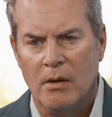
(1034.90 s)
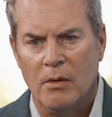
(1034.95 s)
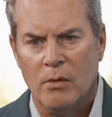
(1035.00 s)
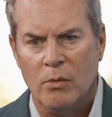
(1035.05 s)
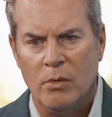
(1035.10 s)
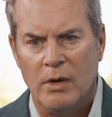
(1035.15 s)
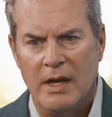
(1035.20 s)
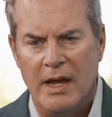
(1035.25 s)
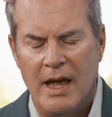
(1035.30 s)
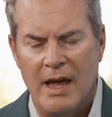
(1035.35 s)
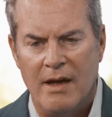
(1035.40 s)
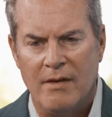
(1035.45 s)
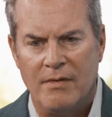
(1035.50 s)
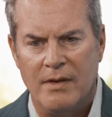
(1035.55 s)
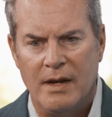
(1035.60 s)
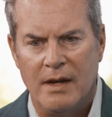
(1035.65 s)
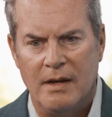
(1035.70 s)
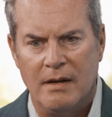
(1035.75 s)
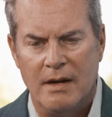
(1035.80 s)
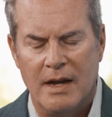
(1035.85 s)
We have
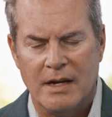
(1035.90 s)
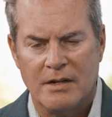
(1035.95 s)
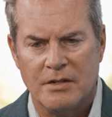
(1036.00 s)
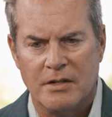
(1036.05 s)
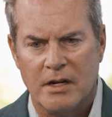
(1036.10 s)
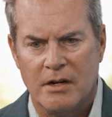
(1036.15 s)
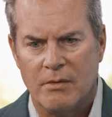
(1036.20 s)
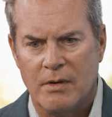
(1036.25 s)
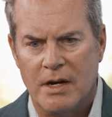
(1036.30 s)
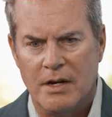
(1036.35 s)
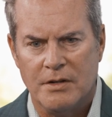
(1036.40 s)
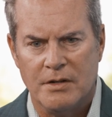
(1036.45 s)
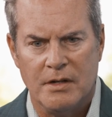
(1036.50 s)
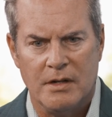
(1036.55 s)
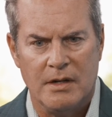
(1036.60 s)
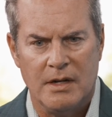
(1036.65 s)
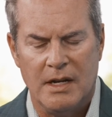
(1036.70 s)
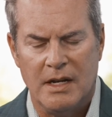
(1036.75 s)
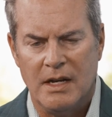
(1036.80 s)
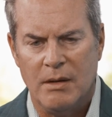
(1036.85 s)
a next
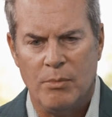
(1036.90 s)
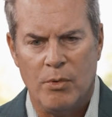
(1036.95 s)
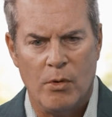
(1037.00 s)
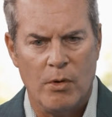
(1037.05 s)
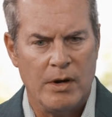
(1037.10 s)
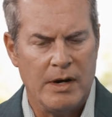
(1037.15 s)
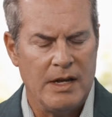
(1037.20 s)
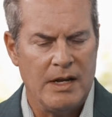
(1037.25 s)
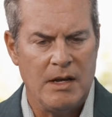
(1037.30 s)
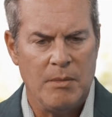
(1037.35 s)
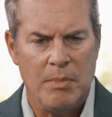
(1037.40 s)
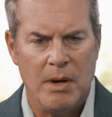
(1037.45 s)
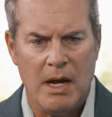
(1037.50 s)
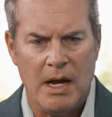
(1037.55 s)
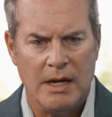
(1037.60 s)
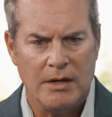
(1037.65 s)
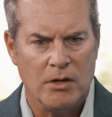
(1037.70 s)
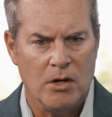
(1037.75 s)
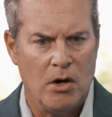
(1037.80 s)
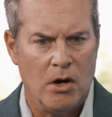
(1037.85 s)
generation AnyPort,
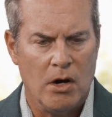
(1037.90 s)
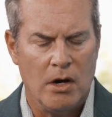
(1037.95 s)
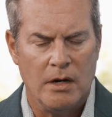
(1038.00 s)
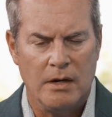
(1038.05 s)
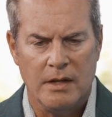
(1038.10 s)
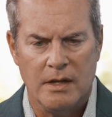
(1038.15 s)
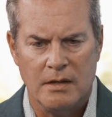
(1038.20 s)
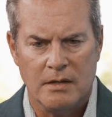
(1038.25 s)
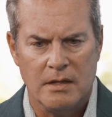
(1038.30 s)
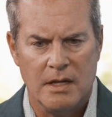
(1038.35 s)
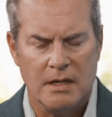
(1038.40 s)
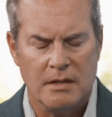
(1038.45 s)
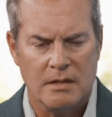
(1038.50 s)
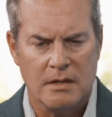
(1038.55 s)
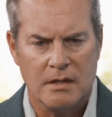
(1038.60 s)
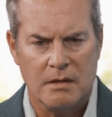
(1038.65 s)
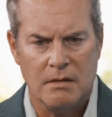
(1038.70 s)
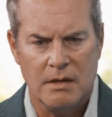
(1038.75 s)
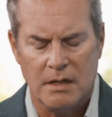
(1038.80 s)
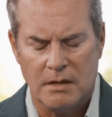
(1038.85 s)
AnyPON card
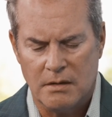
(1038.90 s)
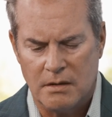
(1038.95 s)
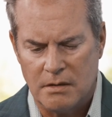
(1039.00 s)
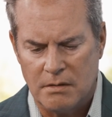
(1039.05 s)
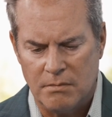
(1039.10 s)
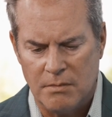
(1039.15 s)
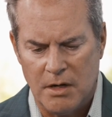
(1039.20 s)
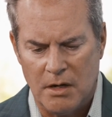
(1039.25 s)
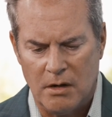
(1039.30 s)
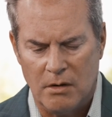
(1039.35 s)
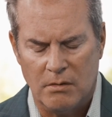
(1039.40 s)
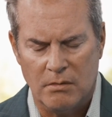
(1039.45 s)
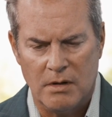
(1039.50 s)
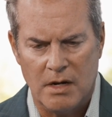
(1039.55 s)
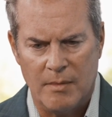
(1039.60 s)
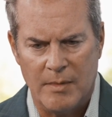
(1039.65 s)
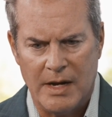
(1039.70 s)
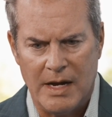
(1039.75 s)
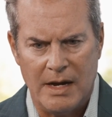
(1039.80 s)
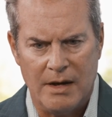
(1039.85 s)
that's
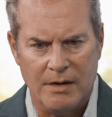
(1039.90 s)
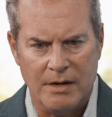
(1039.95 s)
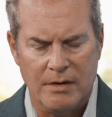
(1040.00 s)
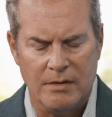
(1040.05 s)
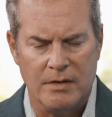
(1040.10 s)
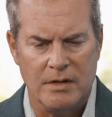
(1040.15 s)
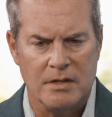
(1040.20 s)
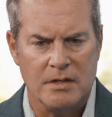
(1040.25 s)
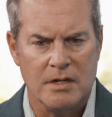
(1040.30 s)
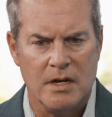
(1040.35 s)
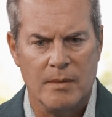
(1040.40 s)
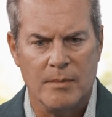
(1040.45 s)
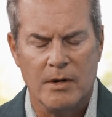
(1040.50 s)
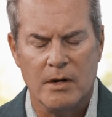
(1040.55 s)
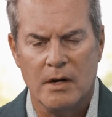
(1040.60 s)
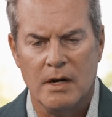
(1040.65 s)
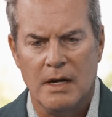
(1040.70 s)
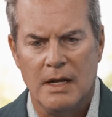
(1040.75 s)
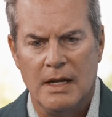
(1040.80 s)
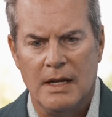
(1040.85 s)
coming out here this
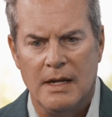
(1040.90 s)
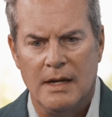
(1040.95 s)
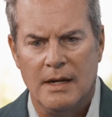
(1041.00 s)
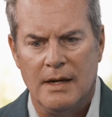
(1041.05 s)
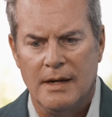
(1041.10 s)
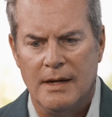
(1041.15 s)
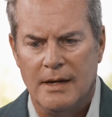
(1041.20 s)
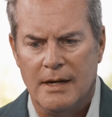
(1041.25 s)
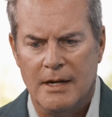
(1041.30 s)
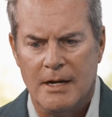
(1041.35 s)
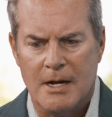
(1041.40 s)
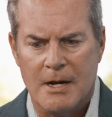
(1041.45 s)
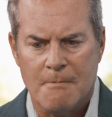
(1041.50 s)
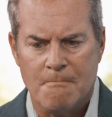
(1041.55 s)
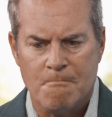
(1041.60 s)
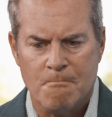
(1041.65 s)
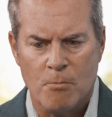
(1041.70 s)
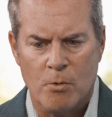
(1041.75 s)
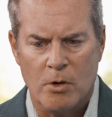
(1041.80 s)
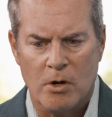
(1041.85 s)
summer.
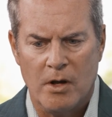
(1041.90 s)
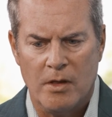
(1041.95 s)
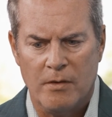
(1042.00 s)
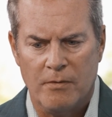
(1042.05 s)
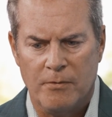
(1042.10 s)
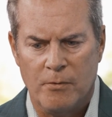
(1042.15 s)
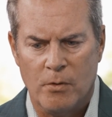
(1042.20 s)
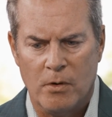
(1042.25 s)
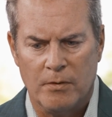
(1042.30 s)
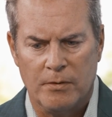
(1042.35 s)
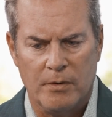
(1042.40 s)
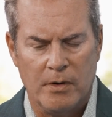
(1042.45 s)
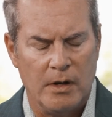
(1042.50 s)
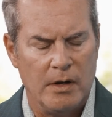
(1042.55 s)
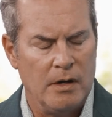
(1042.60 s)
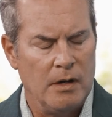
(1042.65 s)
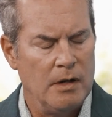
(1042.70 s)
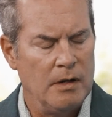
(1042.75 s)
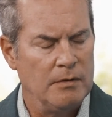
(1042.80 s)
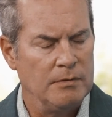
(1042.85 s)
We're on the
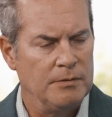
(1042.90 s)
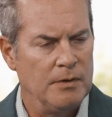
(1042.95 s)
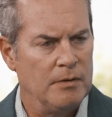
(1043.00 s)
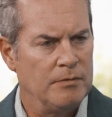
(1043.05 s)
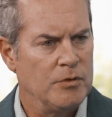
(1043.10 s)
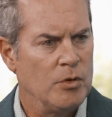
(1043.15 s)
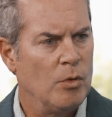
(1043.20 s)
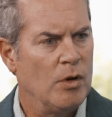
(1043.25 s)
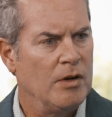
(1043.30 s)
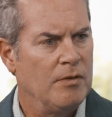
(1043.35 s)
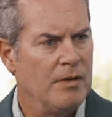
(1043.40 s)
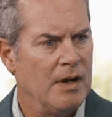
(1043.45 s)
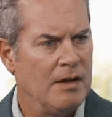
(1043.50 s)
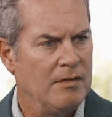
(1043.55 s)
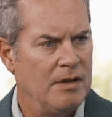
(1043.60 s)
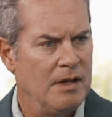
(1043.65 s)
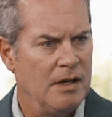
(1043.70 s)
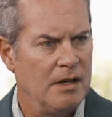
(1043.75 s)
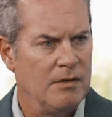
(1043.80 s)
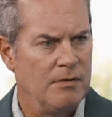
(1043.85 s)
forefront of
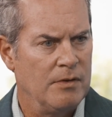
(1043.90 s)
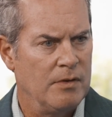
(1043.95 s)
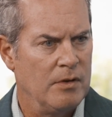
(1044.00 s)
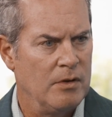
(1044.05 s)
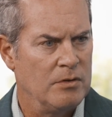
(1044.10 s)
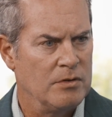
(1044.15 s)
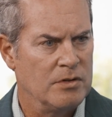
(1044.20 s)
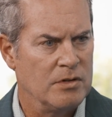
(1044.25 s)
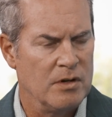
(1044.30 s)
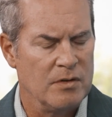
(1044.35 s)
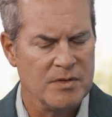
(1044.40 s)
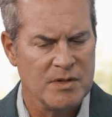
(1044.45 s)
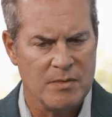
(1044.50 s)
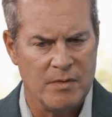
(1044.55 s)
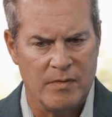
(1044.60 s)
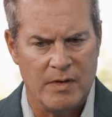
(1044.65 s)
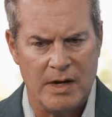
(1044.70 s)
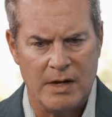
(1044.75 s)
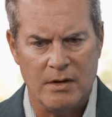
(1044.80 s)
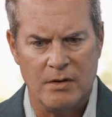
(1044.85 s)
25 gig for those service
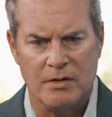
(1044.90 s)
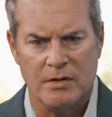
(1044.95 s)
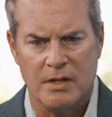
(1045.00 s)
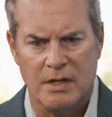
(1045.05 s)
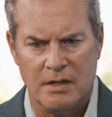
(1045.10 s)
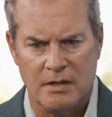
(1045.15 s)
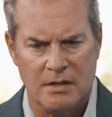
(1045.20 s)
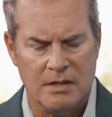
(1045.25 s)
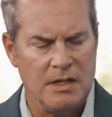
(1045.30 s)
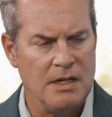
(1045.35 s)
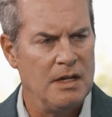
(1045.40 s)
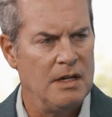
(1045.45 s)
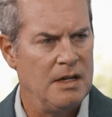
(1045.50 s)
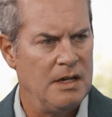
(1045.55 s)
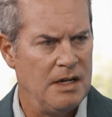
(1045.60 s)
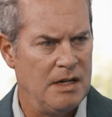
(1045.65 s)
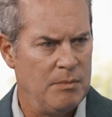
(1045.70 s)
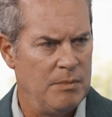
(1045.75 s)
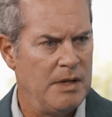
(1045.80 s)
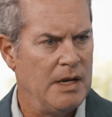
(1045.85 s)
providers that see a
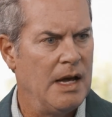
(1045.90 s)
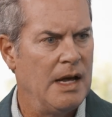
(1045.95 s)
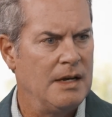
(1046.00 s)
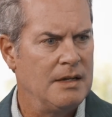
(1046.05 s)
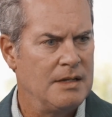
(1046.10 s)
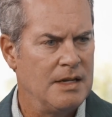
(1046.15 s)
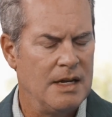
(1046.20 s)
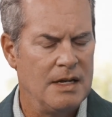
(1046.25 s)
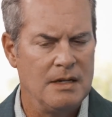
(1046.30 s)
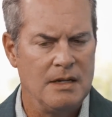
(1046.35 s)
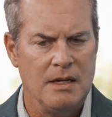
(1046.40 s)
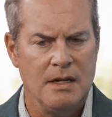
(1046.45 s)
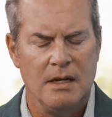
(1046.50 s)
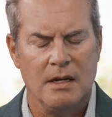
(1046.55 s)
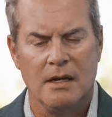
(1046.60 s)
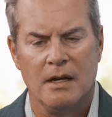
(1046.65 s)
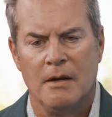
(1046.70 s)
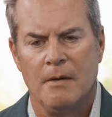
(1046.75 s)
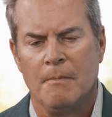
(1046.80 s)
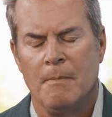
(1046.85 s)
need beyond 10
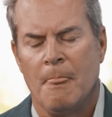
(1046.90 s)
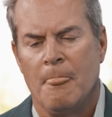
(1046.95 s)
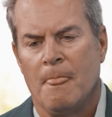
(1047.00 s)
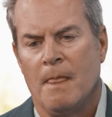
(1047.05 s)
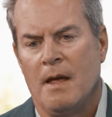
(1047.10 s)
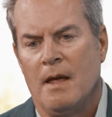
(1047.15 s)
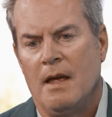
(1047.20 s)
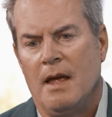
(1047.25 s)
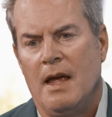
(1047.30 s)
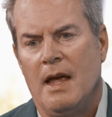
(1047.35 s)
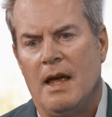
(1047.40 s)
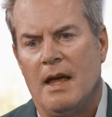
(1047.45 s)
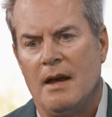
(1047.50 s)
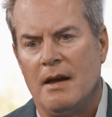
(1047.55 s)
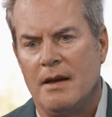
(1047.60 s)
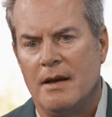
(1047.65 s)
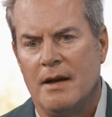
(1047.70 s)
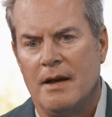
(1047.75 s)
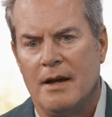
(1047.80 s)
gig. And,